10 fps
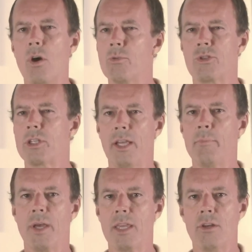Don't
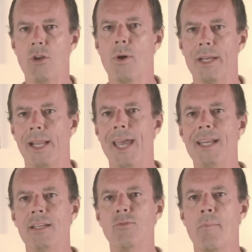slip like you do on
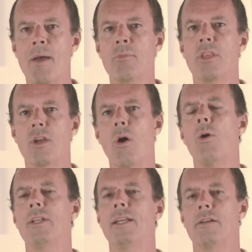landing. Remember, the
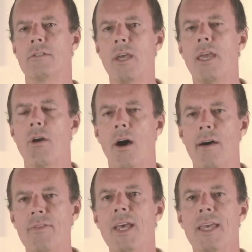goal in our
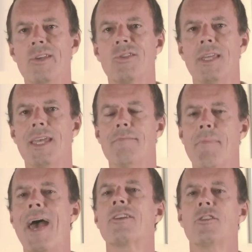takeoff is to get
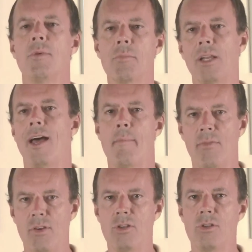maximum climb
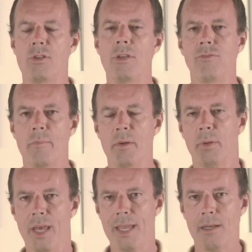efficiency from the
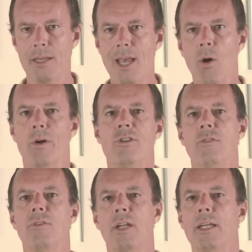plane. Once
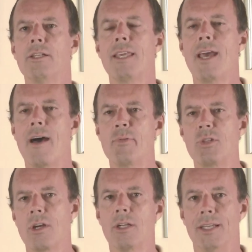you've cleared the
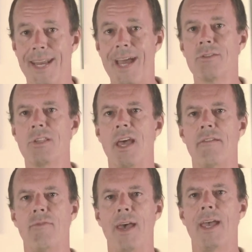obstacle, announce
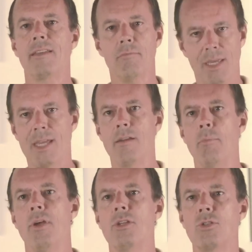that fact and begin to
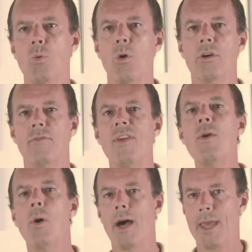pitch toward
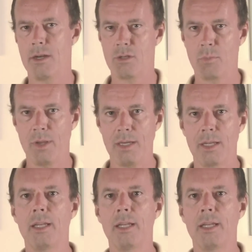V Y airspeed.